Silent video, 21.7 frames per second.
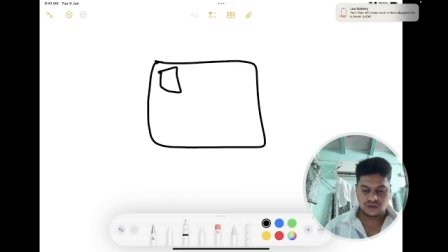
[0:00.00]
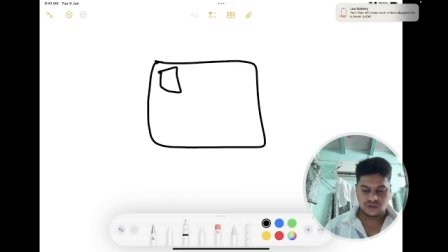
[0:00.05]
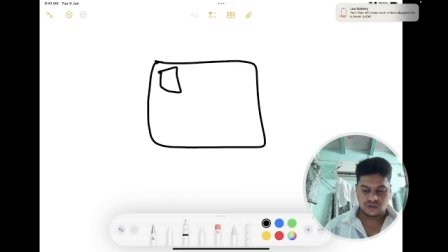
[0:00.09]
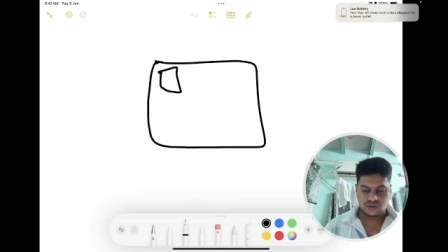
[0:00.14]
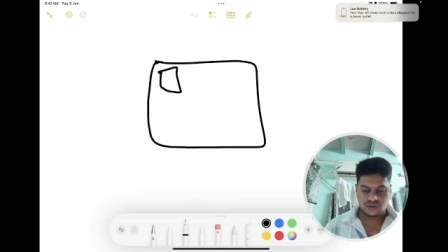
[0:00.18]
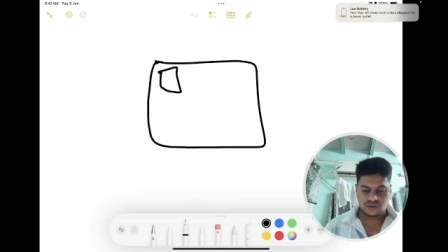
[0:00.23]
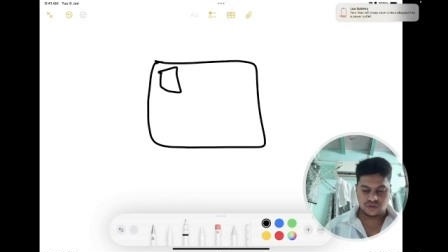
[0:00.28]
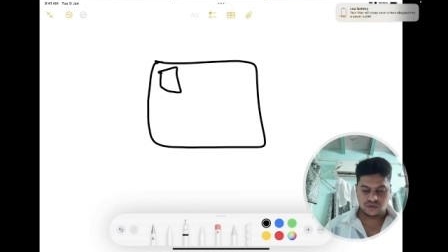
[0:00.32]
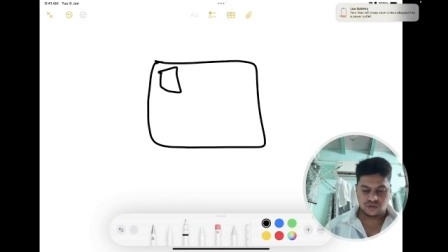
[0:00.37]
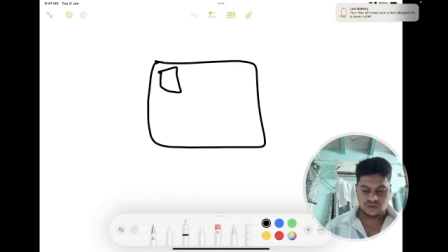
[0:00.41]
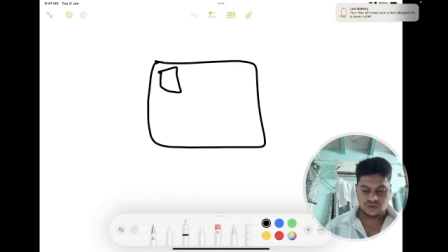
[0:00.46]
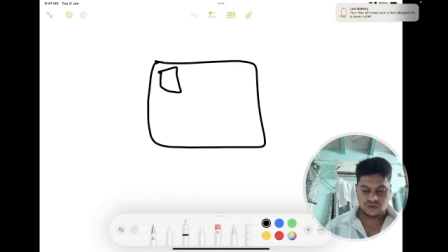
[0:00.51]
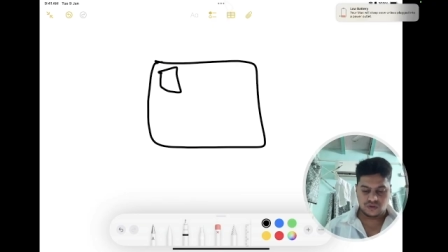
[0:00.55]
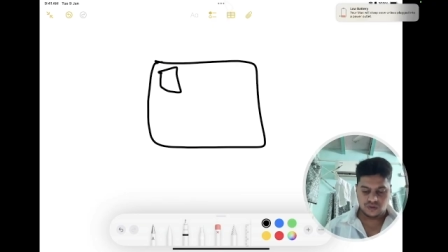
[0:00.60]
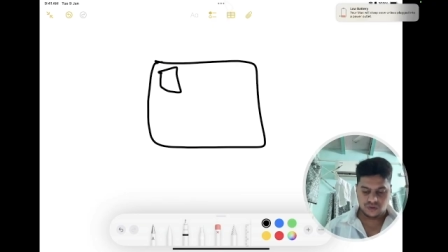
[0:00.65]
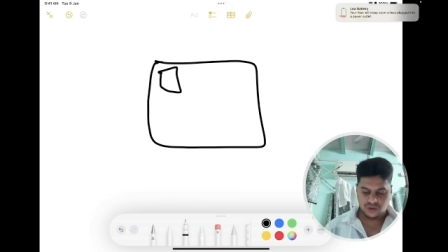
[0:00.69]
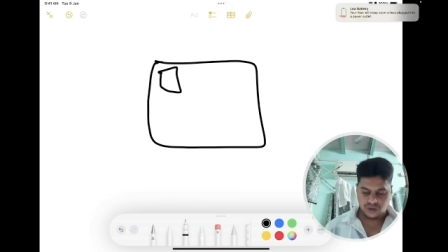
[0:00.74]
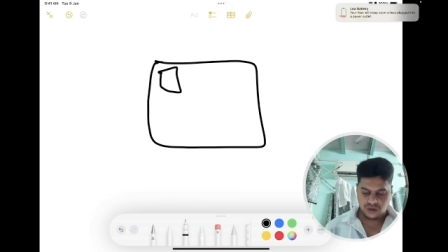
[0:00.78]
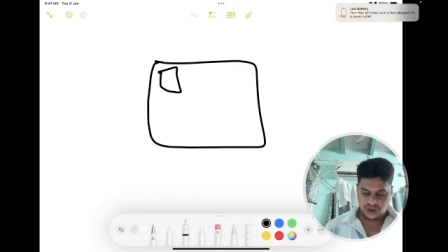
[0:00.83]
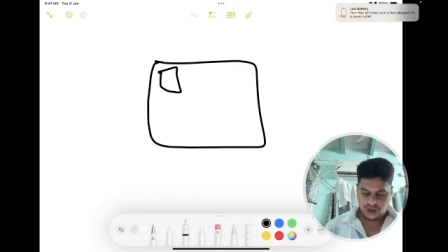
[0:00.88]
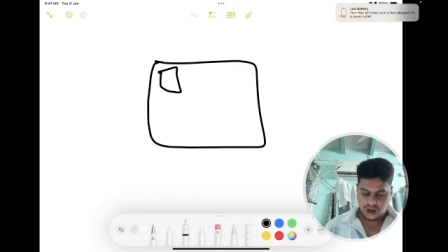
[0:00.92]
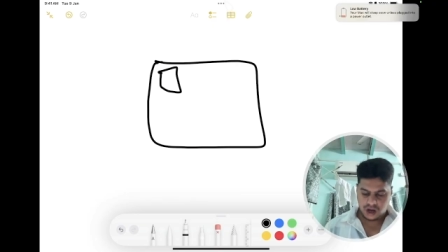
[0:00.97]
So
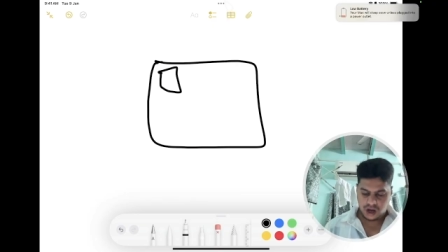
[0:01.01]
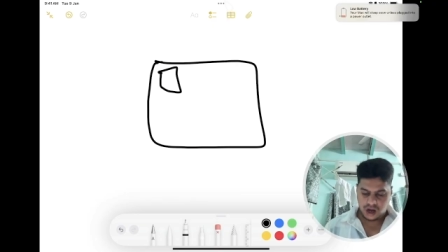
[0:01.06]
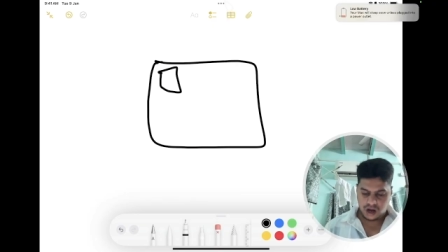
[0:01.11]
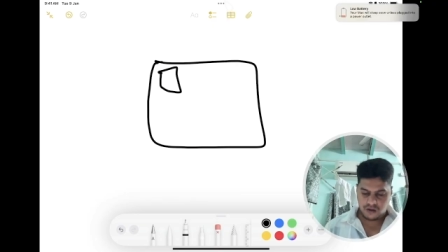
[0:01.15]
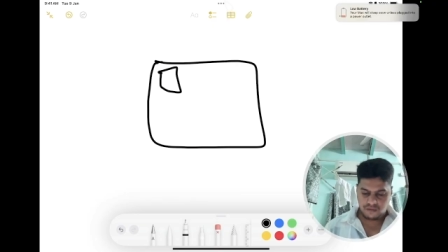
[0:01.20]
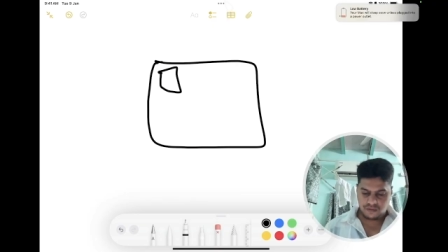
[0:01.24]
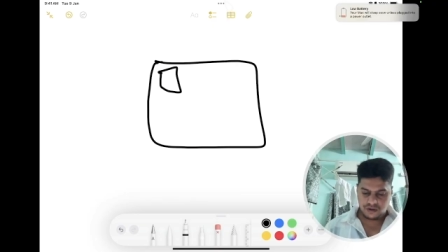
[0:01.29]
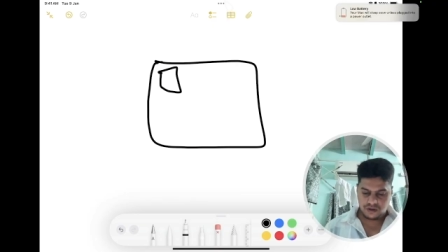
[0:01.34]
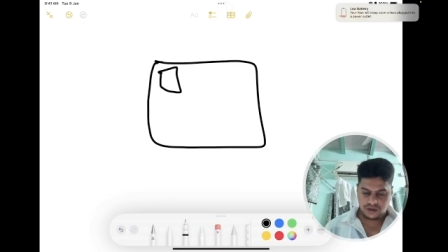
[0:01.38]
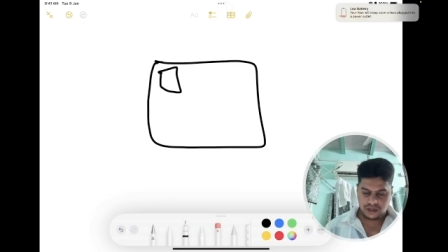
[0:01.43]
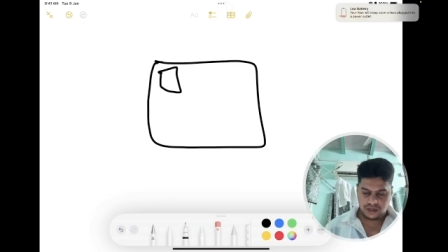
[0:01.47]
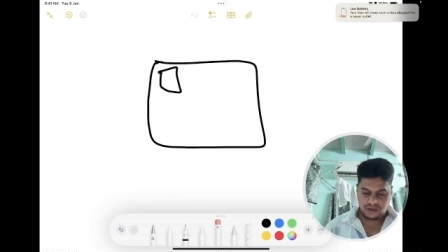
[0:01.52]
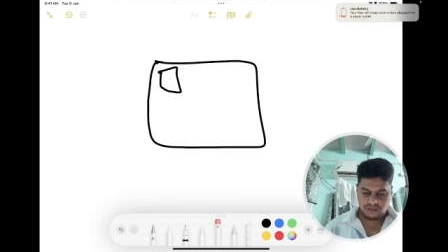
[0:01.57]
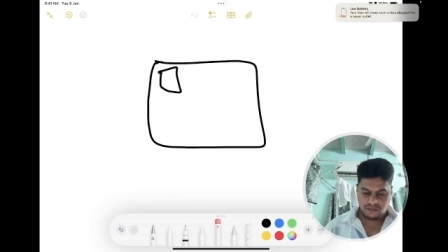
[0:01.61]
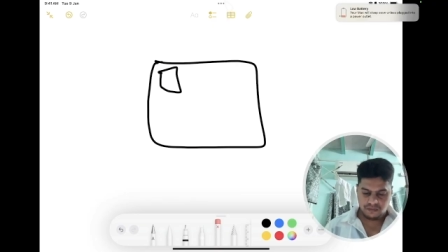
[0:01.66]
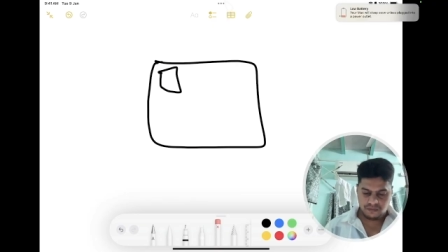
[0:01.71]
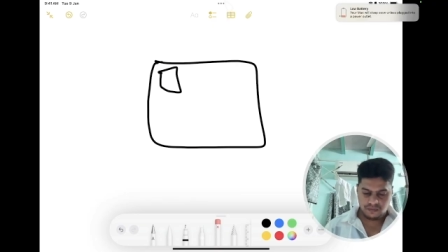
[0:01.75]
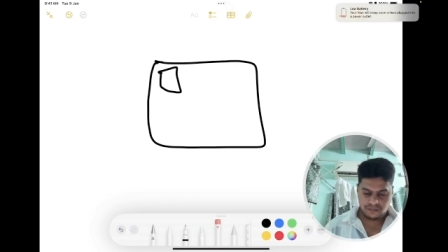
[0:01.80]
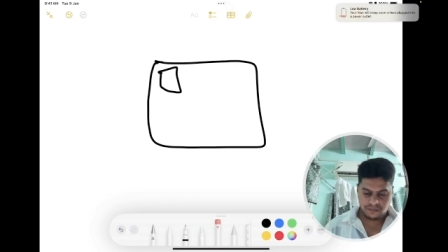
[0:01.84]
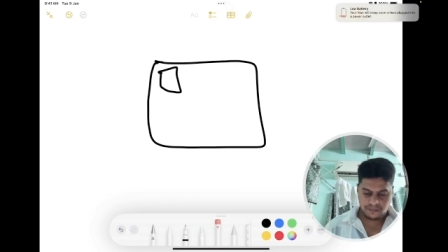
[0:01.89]
our div